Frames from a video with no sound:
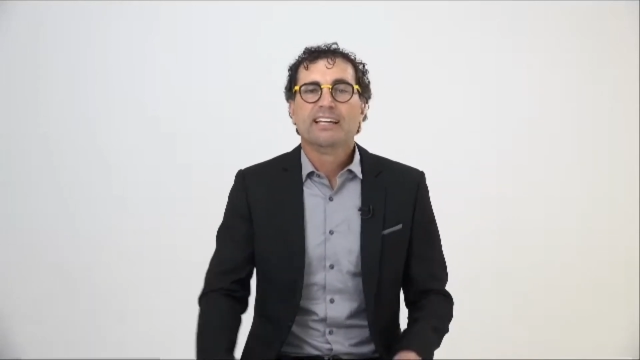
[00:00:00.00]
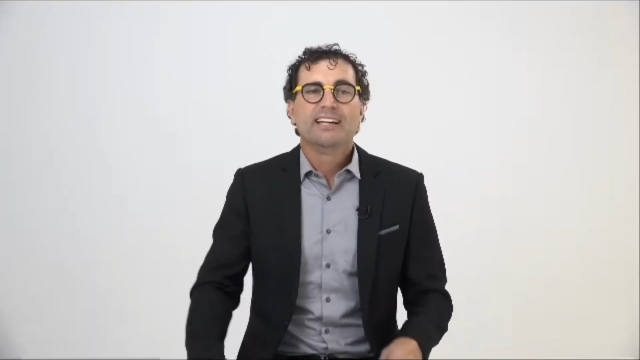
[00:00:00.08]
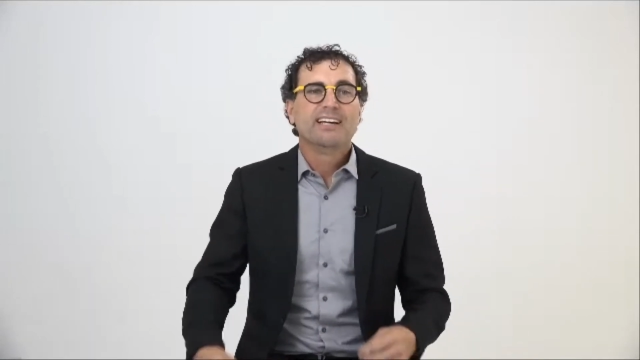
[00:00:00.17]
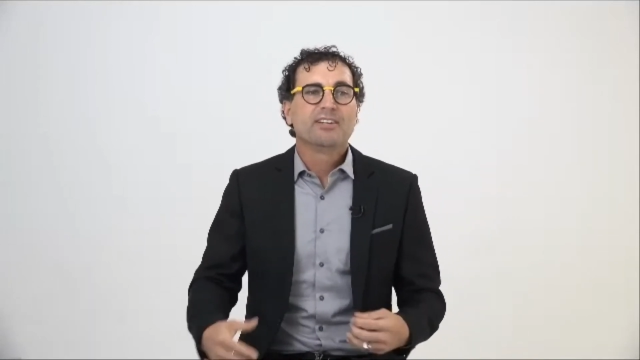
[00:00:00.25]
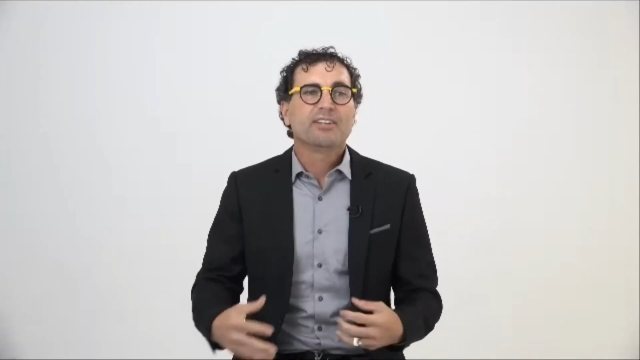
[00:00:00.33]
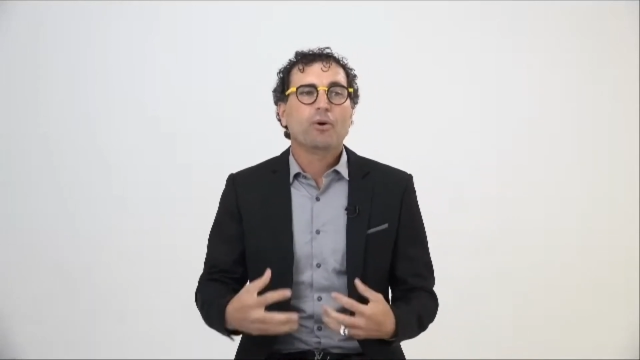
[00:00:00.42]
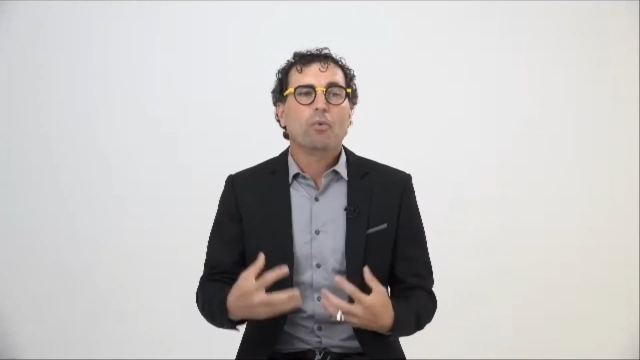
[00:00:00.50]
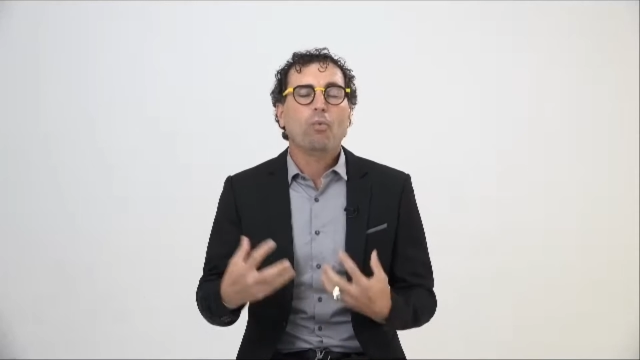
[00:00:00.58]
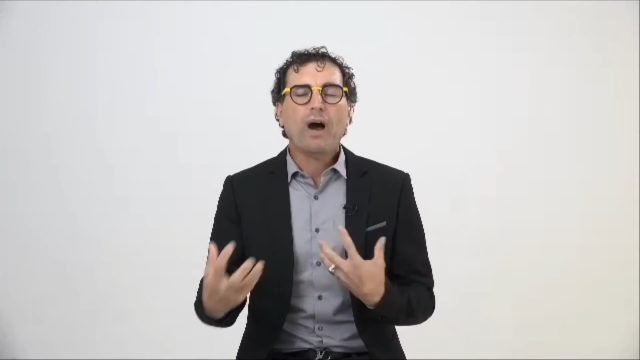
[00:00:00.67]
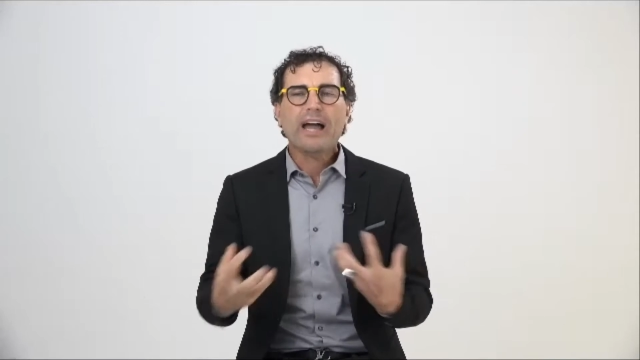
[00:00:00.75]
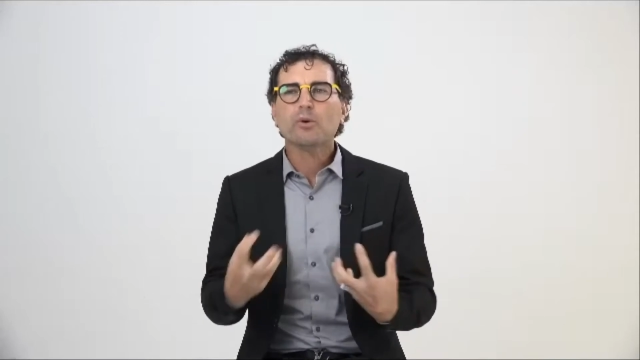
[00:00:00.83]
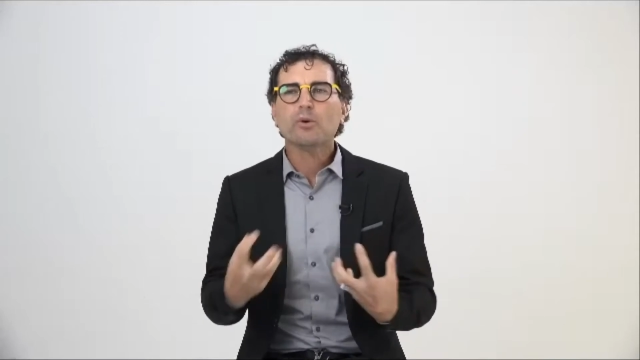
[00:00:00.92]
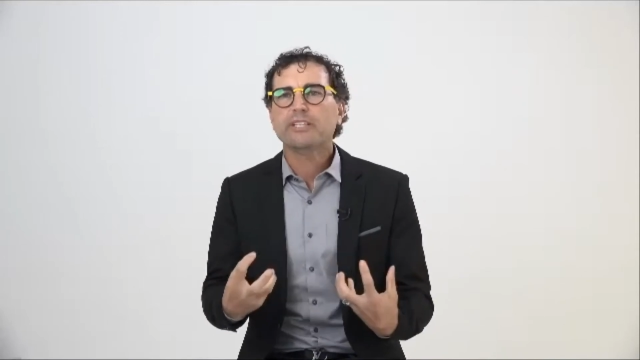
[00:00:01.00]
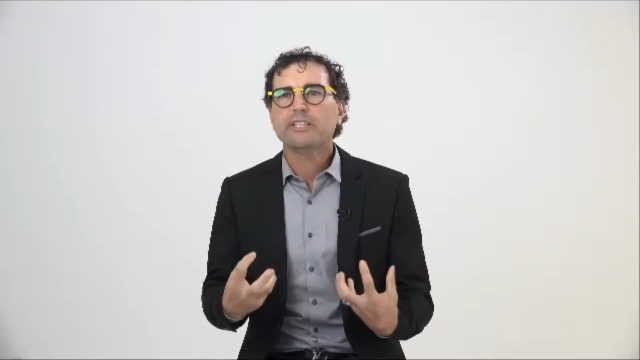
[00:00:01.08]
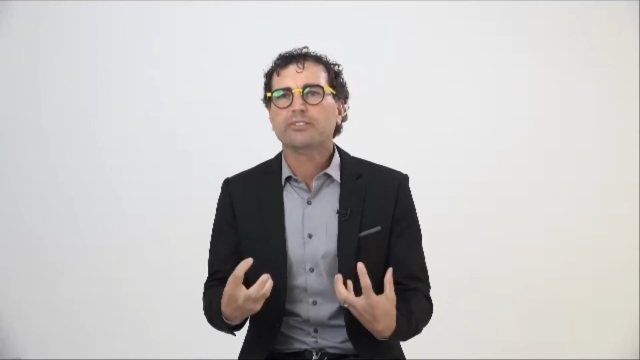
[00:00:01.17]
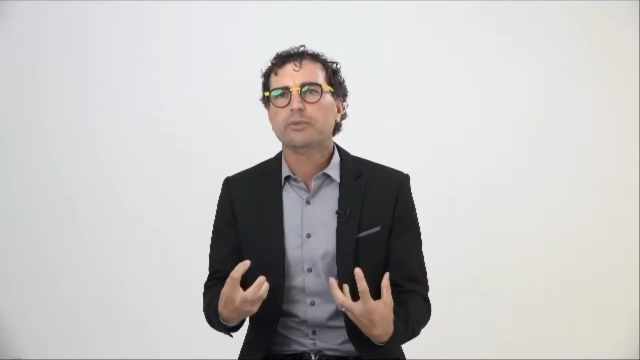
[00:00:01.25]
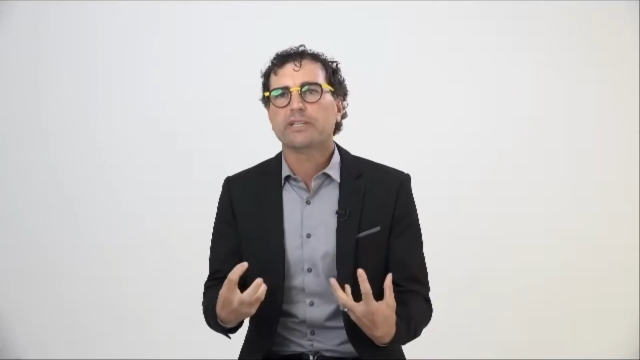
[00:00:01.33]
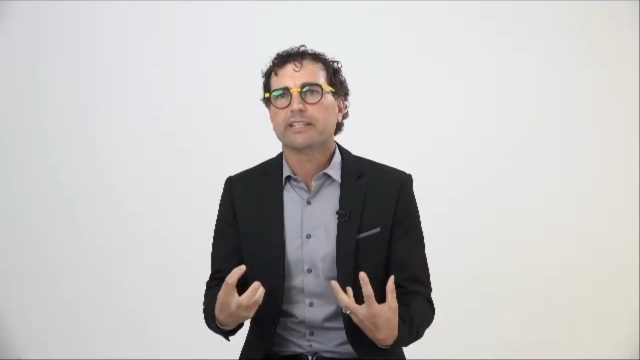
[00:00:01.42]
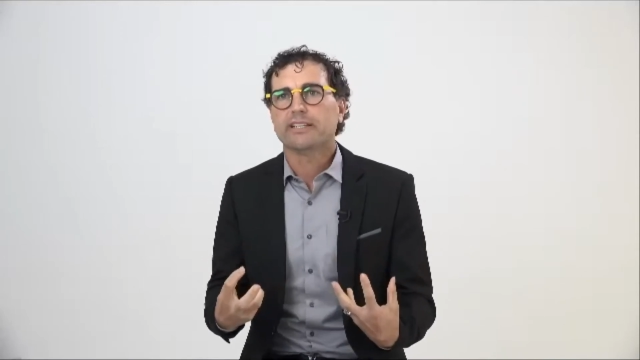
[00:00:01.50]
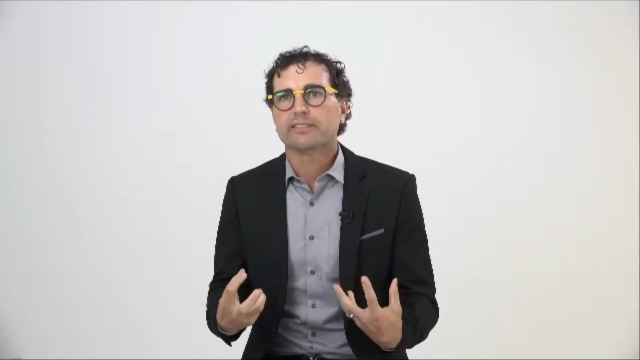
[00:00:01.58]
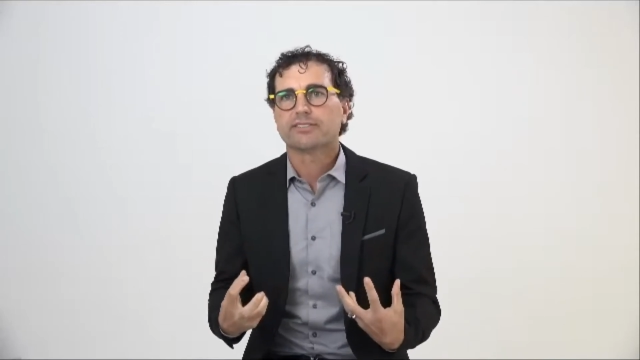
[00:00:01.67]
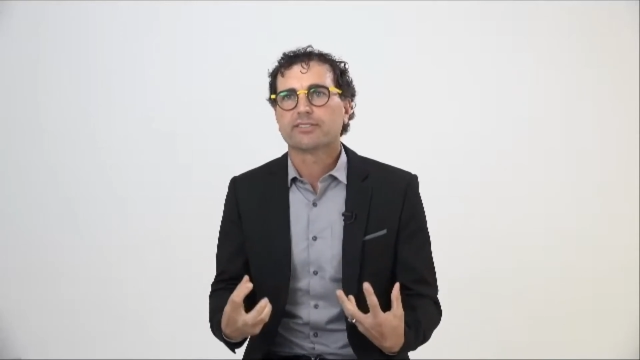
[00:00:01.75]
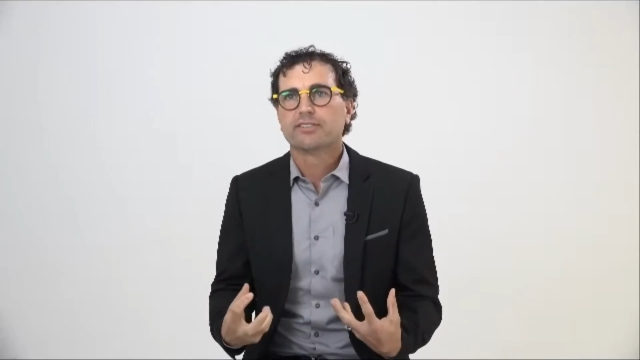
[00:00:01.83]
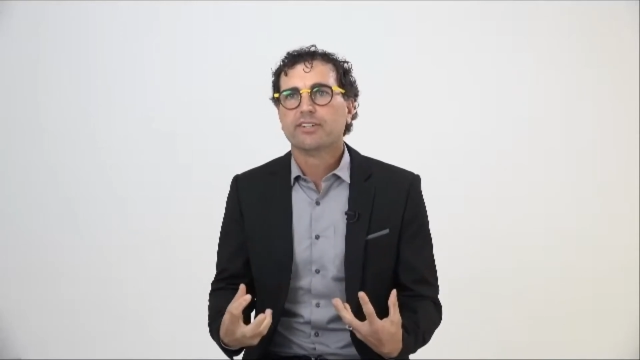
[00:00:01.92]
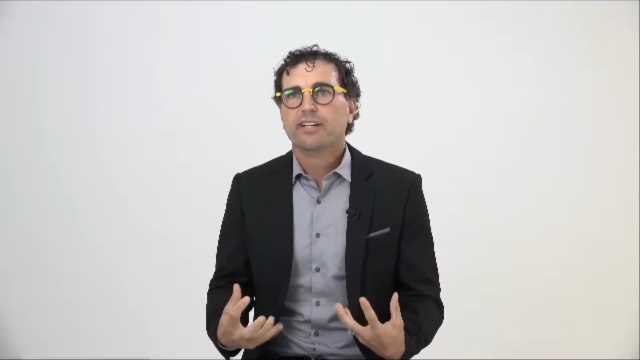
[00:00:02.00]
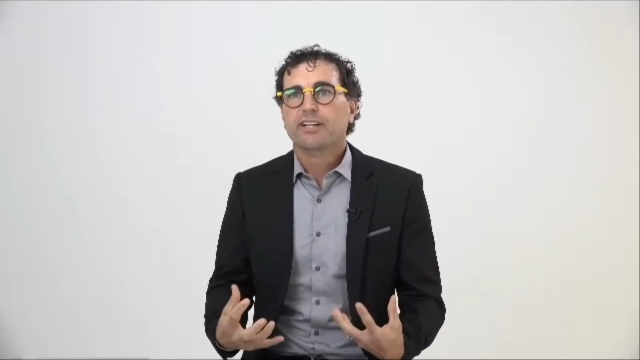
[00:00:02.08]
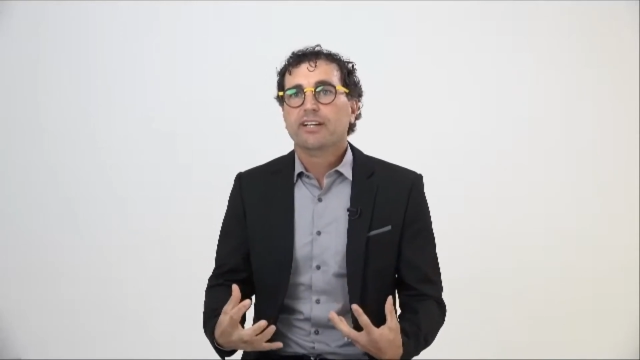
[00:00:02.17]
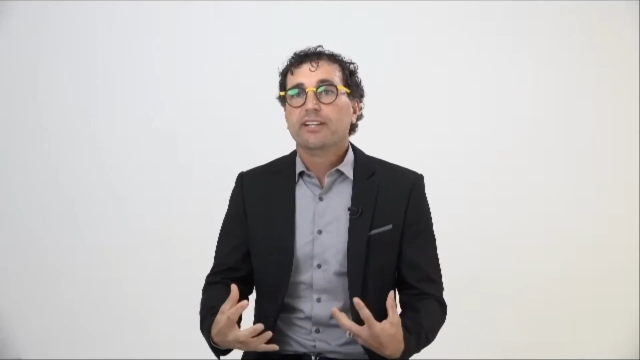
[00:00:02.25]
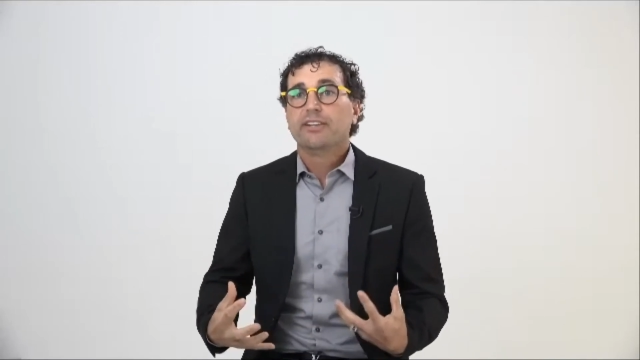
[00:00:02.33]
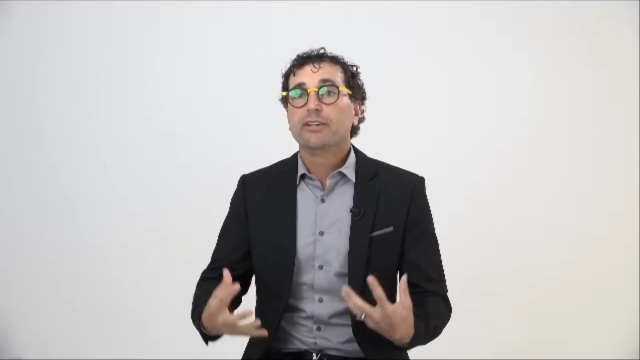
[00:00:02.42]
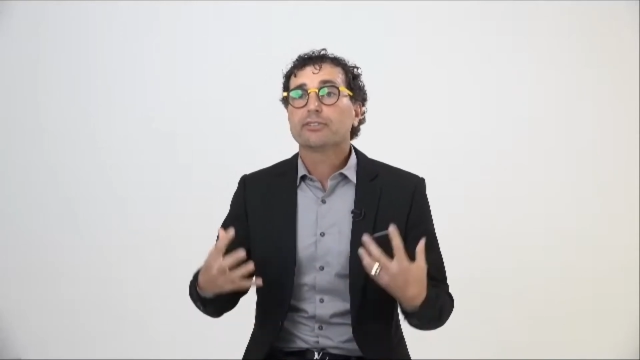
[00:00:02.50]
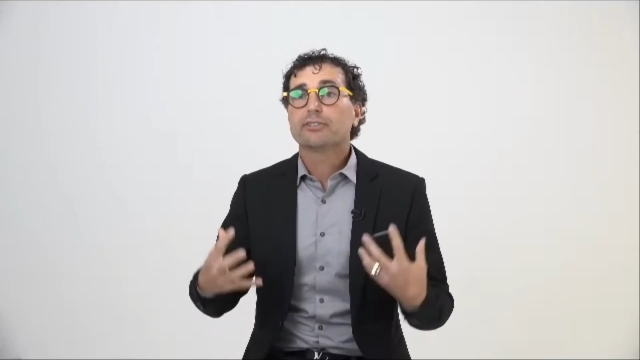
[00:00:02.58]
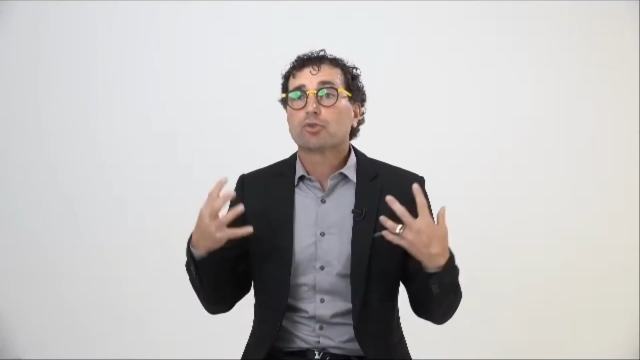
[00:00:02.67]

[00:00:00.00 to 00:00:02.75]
Now, why are we doing this? There's